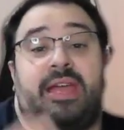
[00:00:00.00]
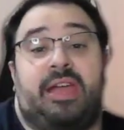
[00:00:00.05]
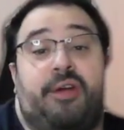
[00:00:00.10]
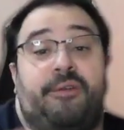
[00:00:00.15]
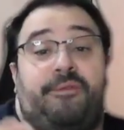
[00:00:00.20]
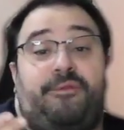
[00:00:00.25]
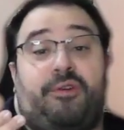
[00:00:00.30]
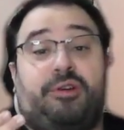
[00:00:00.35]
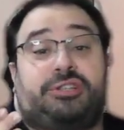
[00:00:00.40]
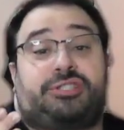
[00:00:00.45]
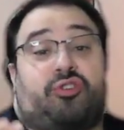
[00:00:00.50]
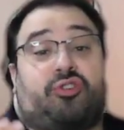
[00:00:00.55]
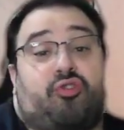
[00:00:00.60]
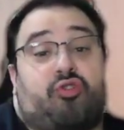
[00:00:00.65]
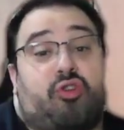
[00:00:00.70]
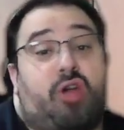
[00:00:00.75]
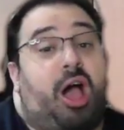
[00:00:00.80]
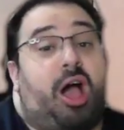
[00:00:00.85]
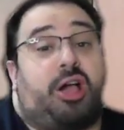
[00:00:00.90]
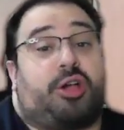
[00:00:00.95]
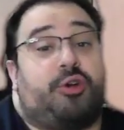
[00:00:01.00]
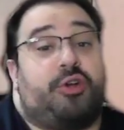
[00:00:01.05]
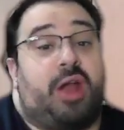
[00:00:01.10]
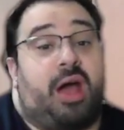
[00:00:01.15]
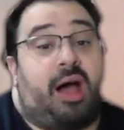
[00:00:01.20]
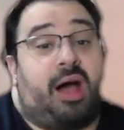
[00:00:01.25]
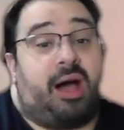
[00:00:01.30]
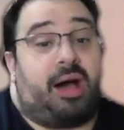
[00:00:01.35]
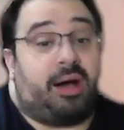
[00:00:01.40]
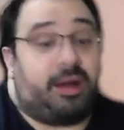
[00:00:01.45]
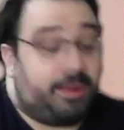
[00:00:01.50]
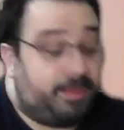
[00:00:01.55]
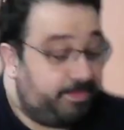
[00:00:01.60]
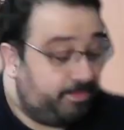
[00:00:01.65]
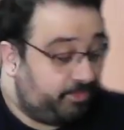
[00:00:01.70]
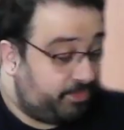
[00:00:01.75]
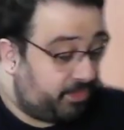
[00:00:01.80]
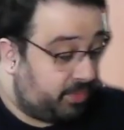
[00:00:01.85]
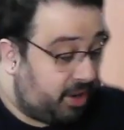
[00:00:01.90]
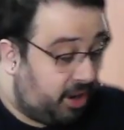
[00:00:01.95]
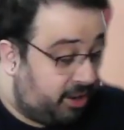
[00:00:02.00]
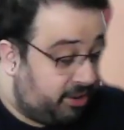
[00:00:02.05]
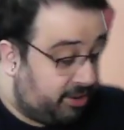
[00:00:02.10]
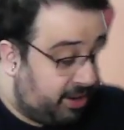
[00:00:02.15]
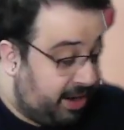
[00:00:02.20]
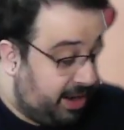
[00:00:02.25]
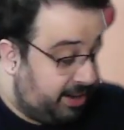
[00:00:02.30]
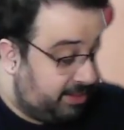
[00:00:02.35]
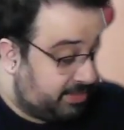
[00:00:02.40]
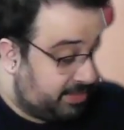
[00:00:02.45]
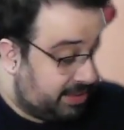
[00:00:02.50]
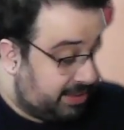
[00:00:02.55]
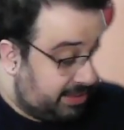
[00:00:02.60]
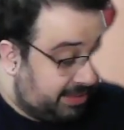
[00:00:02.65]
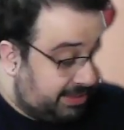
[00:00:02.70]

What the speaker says: our first Croconaw. Alright.